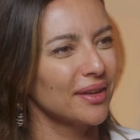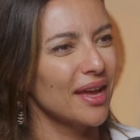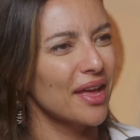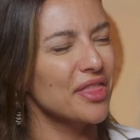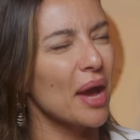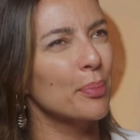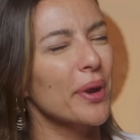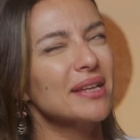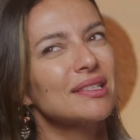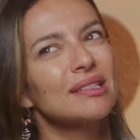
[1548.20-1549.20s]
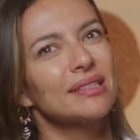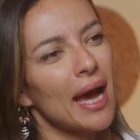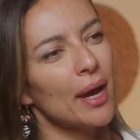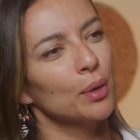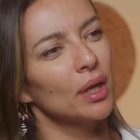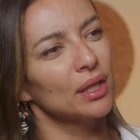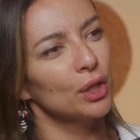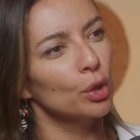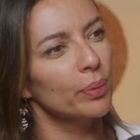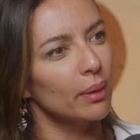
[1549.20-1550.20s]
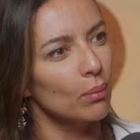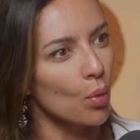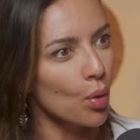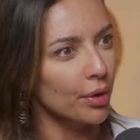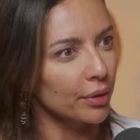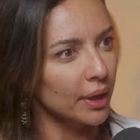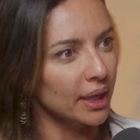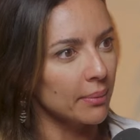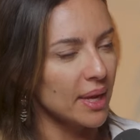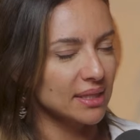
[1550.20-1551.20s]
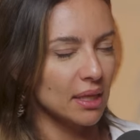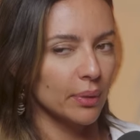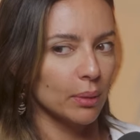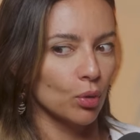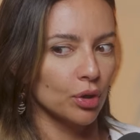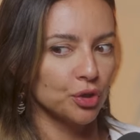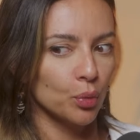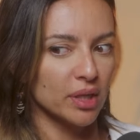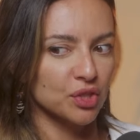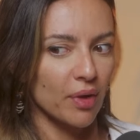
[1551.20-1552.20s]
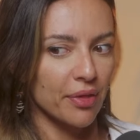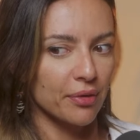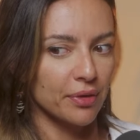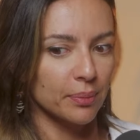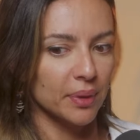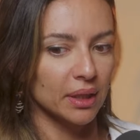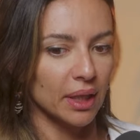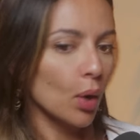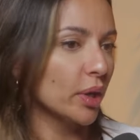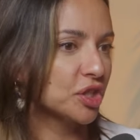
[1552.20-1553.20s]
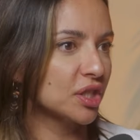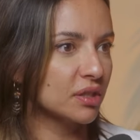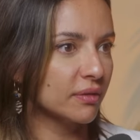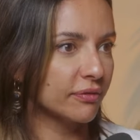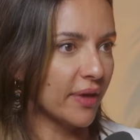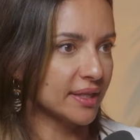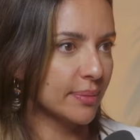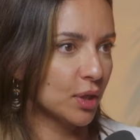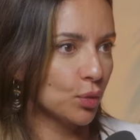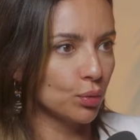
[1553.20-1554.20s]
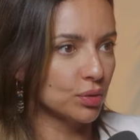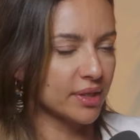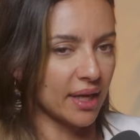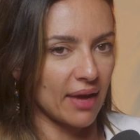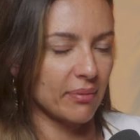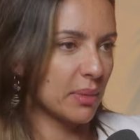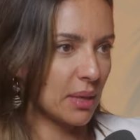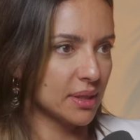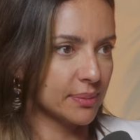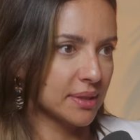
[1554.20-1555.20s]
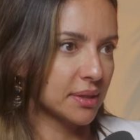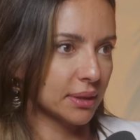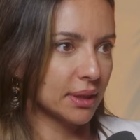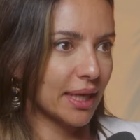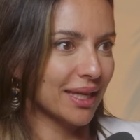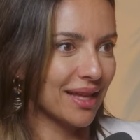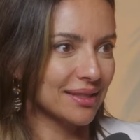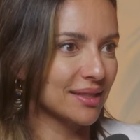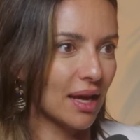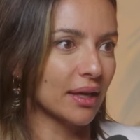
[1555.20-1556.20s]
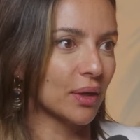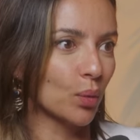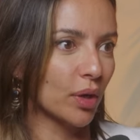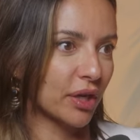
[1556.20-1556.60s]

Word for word: Yeah, that breaks different. it down a little mm -hmm. bit more and it makes mm -hmm. it a mm-hmm. bit more nuanced rather than being like, oh, I just need to find somebody who's gonna have my babies, basically. Like that's not gonna work.